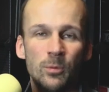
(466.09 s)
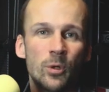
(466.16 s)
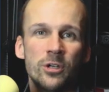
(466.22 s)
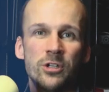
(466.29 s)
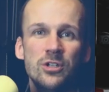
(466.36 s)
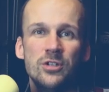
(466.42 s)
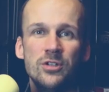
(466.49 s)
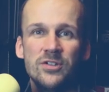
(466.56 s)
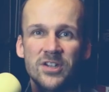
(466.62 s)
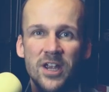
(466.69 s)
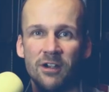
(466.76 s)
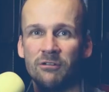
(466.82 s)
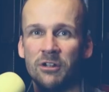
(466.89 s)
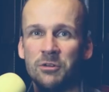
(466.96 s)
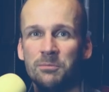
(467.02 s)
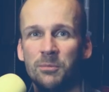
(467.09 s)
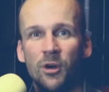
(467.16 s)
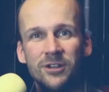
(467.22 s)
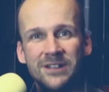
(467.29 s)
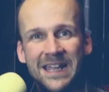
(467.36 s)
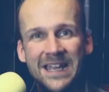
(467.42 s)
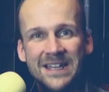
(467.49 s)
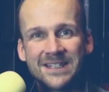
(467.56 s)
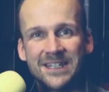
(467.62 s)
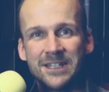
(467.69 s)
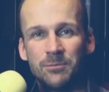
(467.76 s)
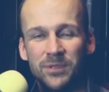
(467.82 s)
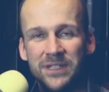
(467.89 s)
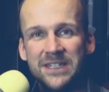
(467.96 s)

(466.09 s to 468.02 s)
more news around podcasting,